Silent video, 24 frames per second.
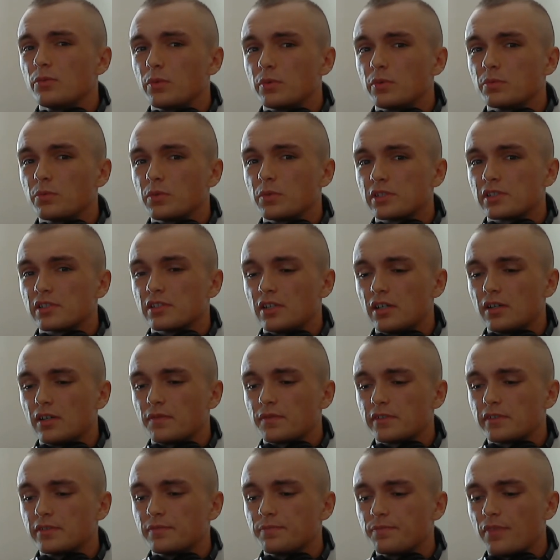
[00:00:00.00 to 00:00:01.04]
what's
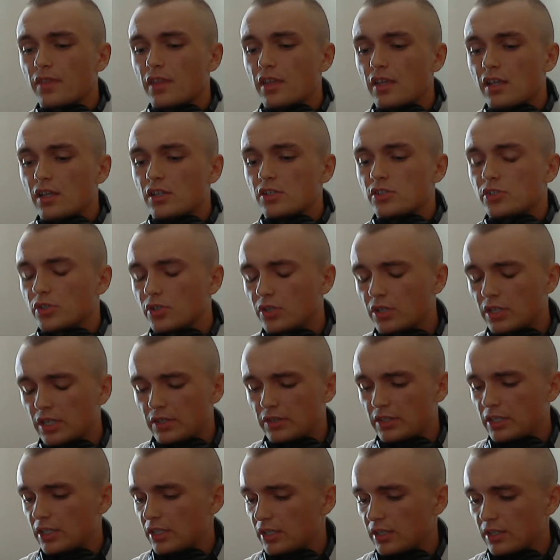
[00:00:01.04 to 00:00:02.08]
left? So you go
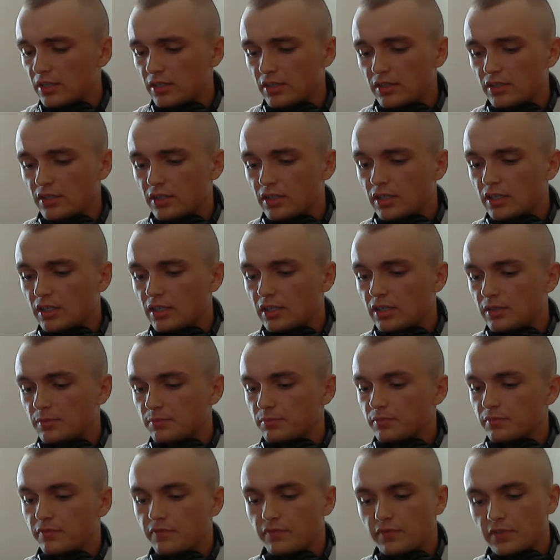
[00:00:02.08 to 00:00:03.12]
down there,
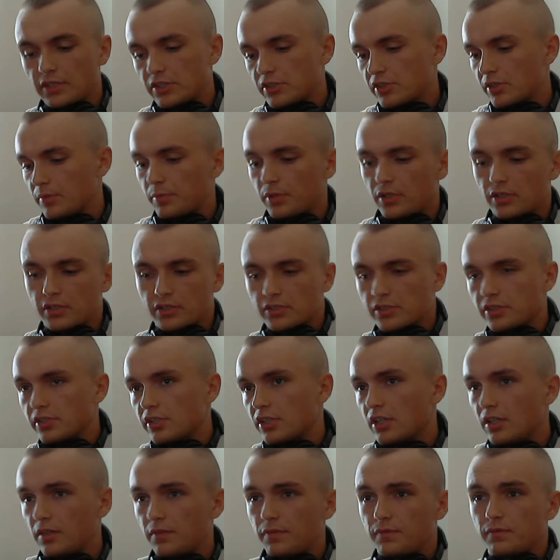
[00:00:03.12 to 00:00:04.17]
um, finish up all your
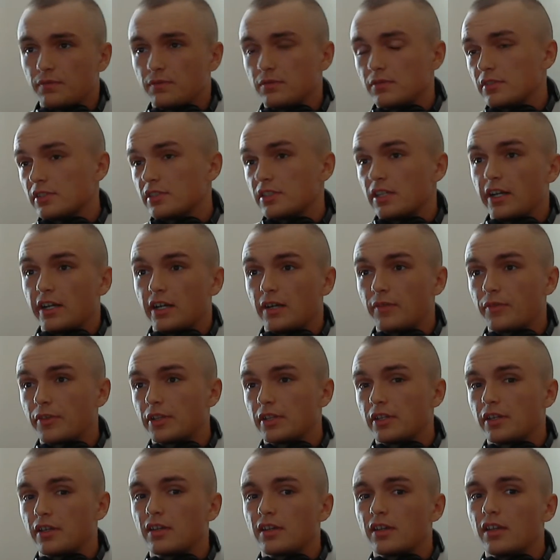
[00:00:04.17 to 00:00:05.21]
stuff, sign
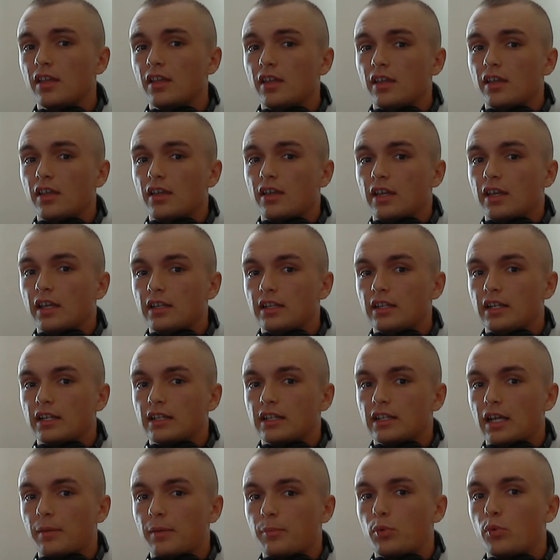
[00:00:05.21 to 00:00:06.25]
everything, and then at
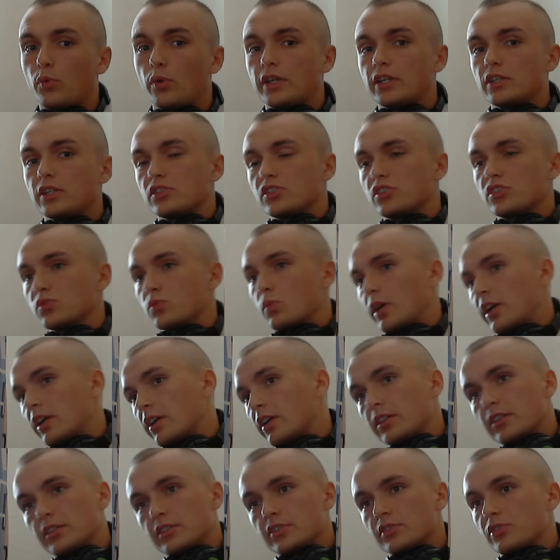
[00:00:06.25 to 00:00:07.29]
that point you
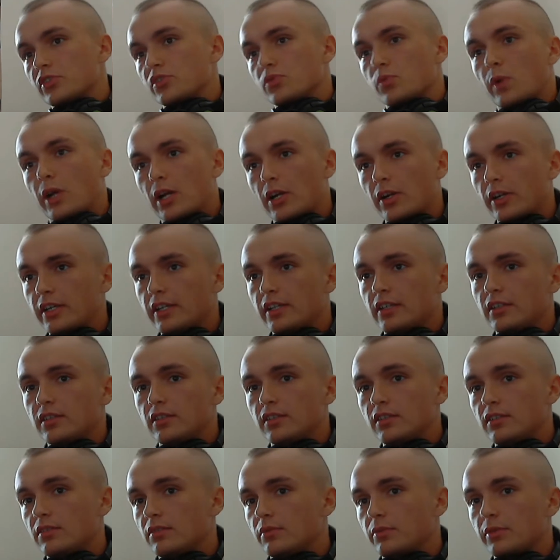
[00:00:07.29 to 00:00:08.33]
swear you swear in
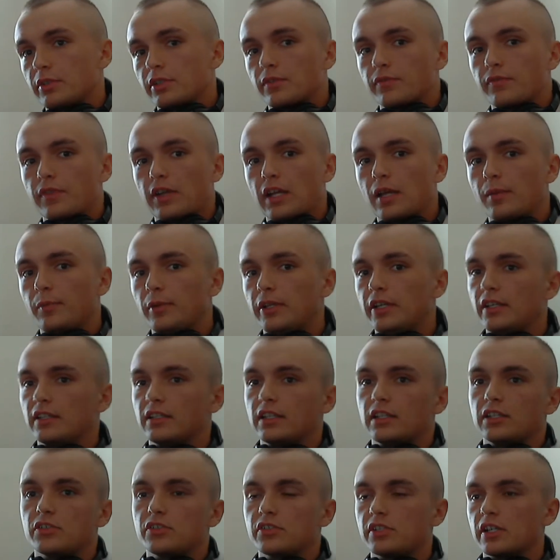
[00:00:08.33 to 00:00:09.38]
with your family, and
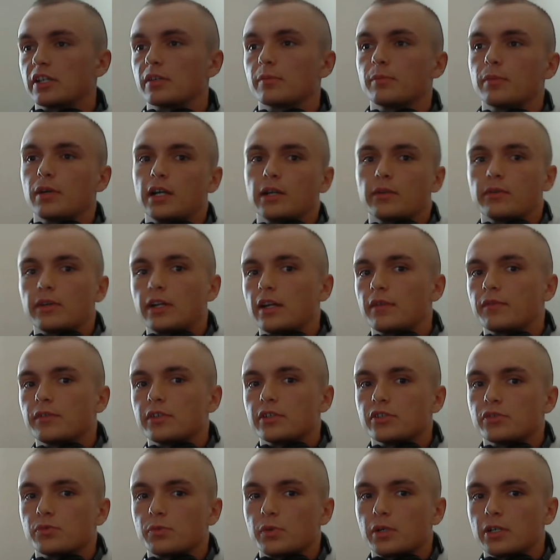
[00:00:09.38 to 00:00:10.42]
then you say goodbye right after you
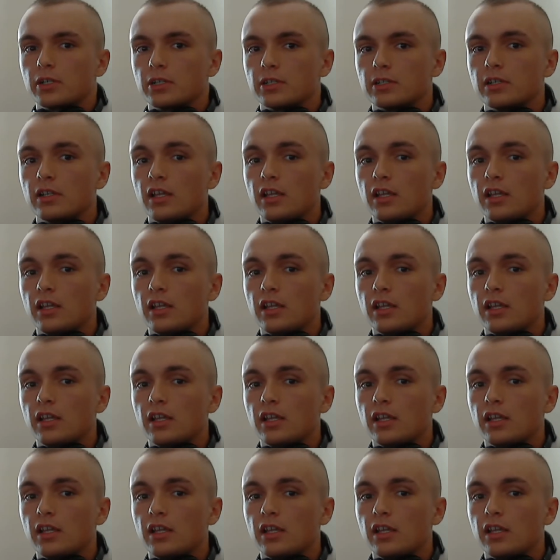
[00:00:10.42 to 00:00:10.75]
swear in,